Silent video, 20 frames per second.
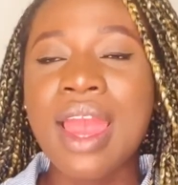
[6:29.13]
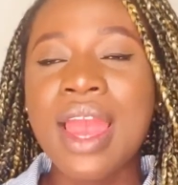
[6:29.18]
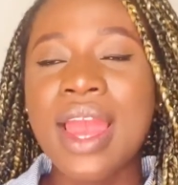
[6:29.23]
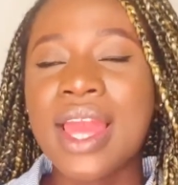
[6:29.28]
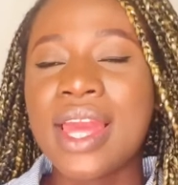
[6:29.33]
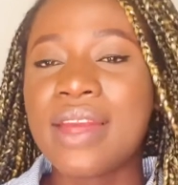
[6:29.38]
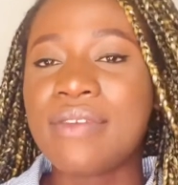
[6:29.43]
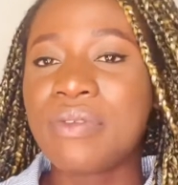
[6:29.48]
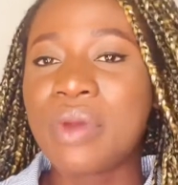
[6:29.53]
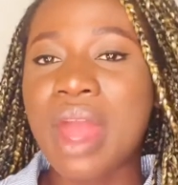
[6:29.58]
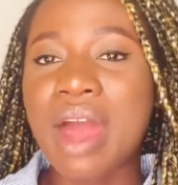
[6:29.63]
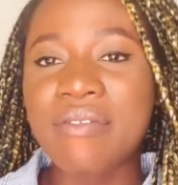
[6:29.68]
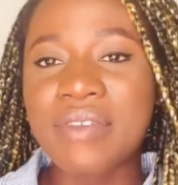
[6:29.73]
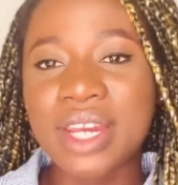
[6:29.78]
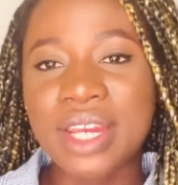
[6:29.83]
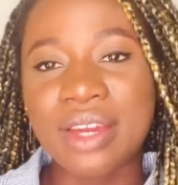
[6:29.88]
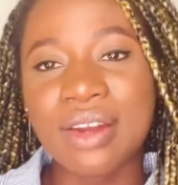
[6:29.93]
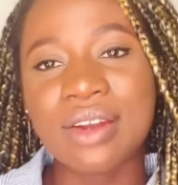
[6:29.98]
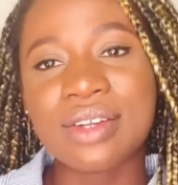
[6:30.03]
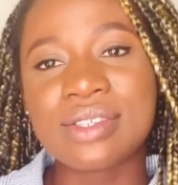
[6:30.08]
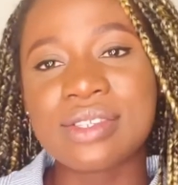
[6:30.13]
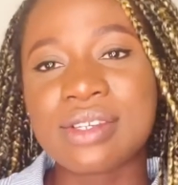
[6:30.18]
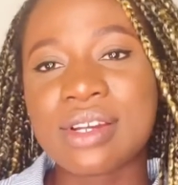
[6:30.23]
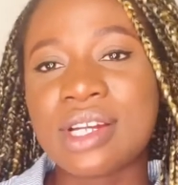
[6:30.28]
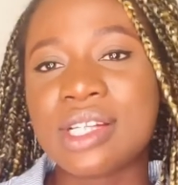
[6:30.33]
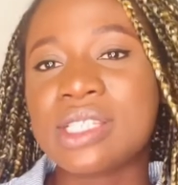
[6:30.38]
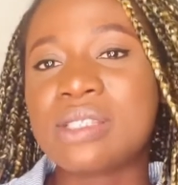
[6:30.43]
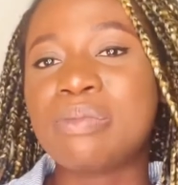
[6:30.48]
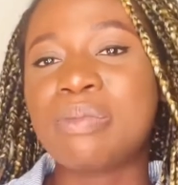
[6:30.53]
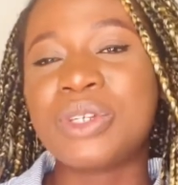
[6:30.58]
If you have any
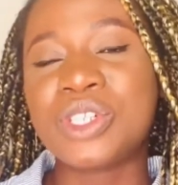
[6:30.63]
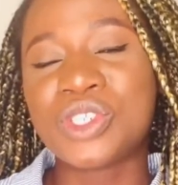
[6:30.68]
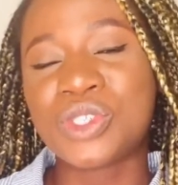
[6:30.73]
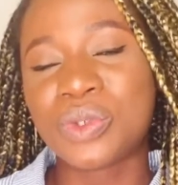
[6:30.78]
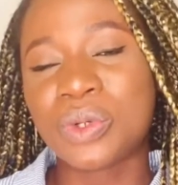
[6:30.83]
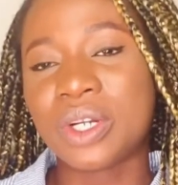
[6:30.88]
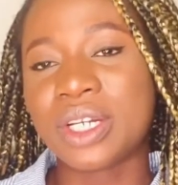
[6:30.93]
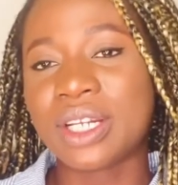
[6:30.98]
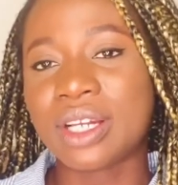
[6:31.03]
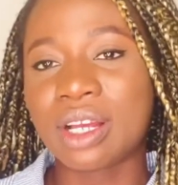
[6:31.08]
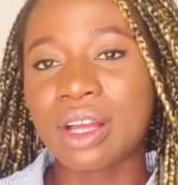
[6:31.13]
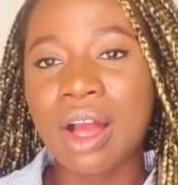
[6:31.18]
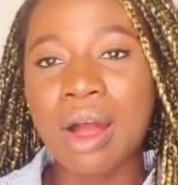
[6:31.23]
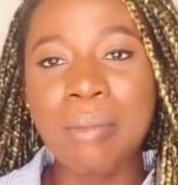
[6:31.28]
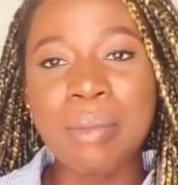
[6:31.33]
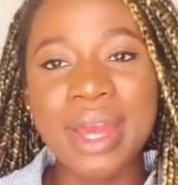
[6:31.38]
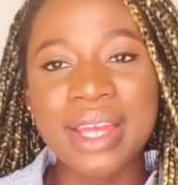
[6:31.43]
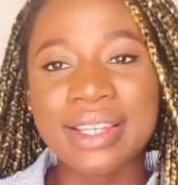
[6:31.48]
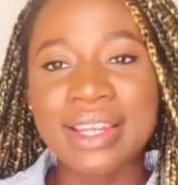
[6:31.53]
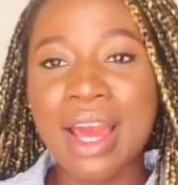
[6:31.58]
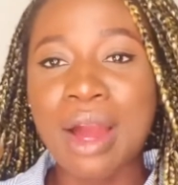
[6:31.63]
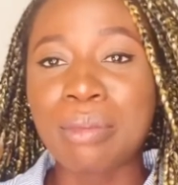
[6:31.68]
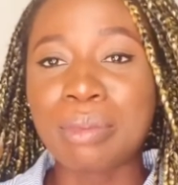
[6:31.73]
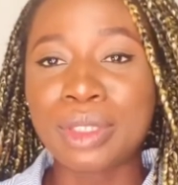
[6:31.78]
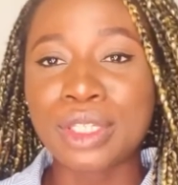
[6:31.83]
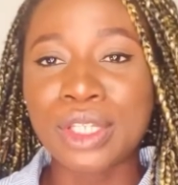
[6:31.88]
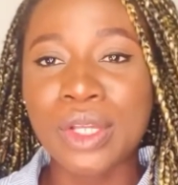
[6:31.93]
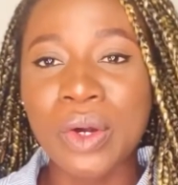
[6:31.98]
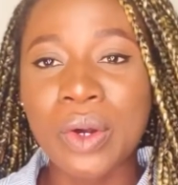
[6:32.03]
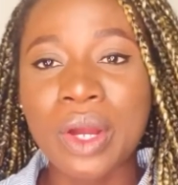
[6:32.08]
concerns, be sure to comment down
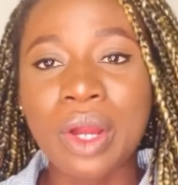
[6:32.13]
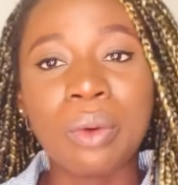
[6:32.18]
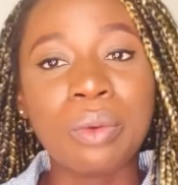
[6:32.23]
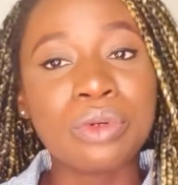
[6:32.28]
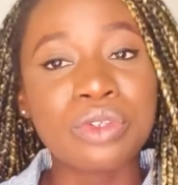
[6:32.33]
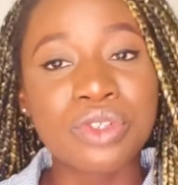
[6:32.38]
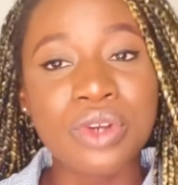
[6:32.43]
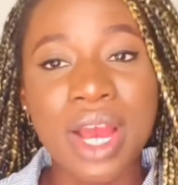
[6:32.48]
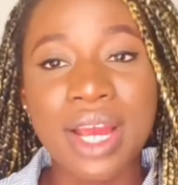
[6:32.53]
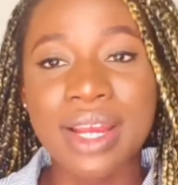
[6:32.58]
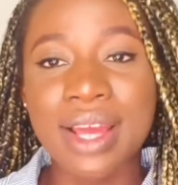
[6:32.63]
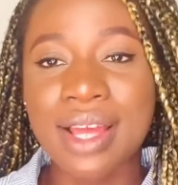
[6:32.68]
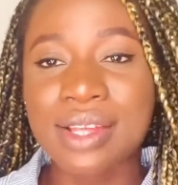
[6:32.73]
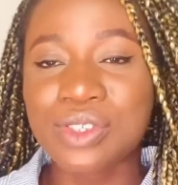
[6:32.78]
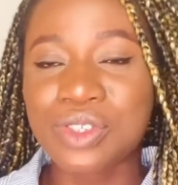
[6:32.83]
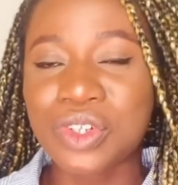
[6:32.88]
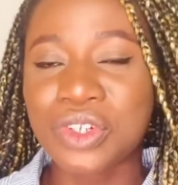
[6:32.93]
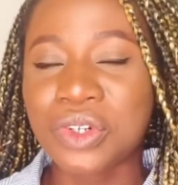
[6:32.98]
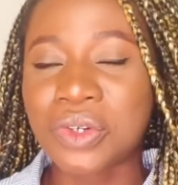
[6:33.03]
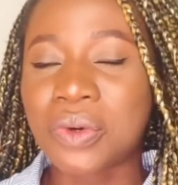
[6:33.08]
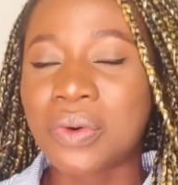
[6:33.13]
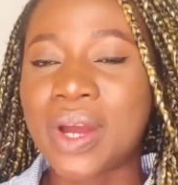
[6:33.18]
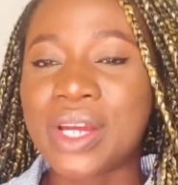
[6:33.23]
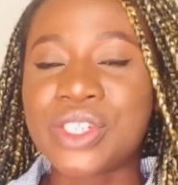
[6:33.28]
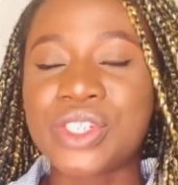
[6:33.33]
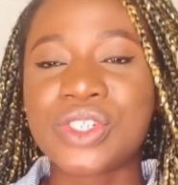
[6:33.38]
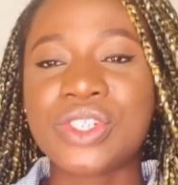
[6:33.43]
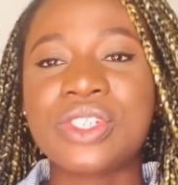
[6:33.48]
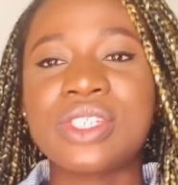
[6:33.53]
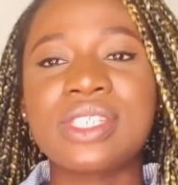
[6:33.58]
below and we'll try to answer your
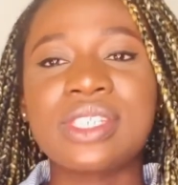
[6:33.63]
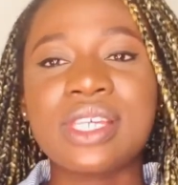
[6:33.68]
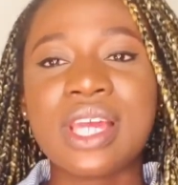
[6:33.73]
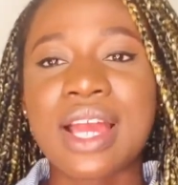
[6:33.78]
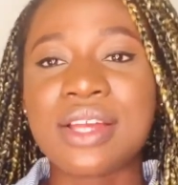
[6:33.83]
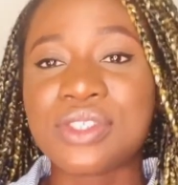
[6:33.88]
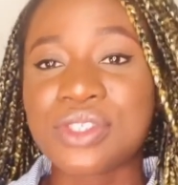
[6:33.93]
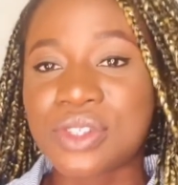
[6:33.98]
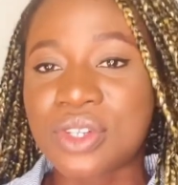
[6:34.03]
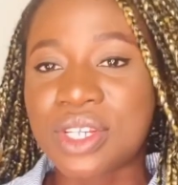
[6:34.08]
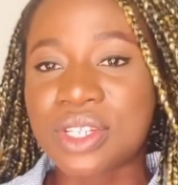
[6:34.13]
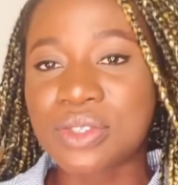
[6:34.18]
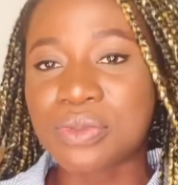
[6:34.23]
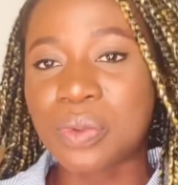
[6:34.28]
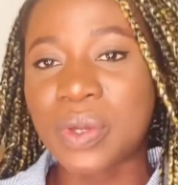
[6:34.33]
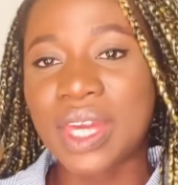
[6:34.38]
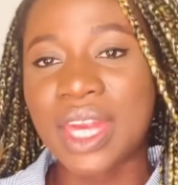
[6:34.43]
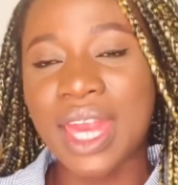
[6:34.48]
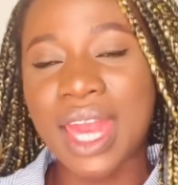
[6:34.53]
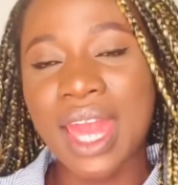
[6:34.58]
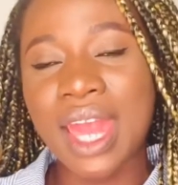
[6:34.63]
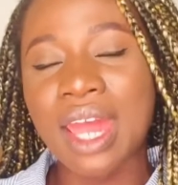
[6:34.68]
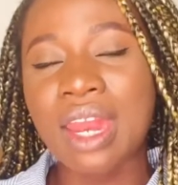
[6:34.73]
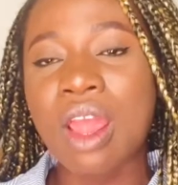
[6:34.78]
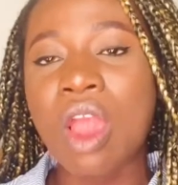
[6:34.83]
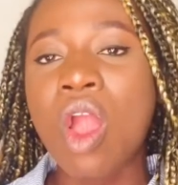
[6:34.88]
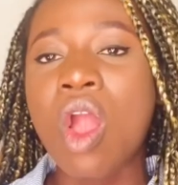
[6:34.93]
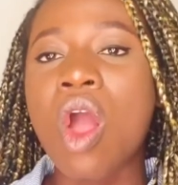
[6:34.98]
questions as soon as we can.